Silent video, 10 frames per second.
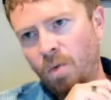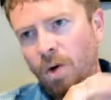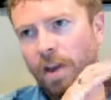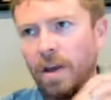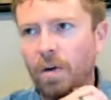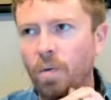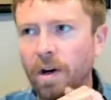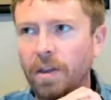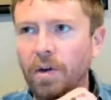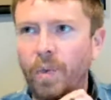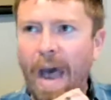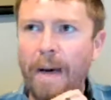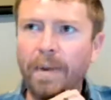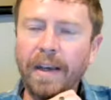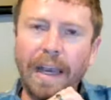one of the
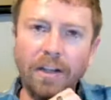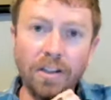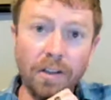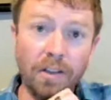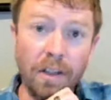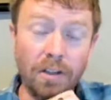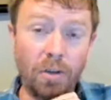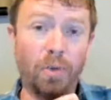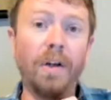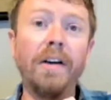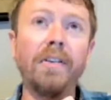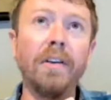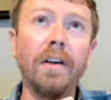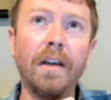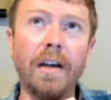applications that
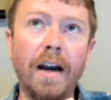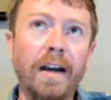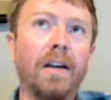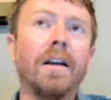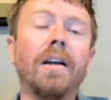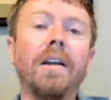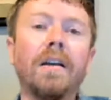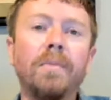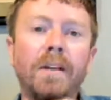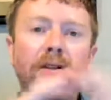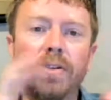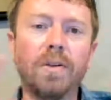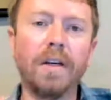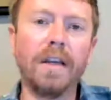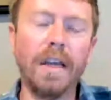Teresa and I are going to be
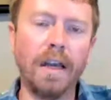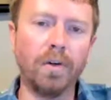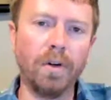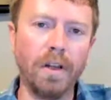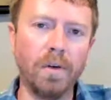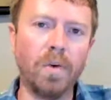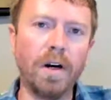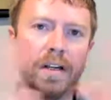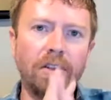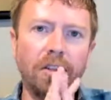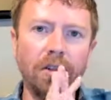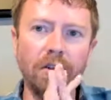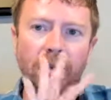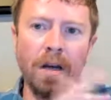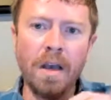doing, and really want
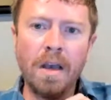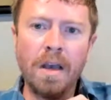to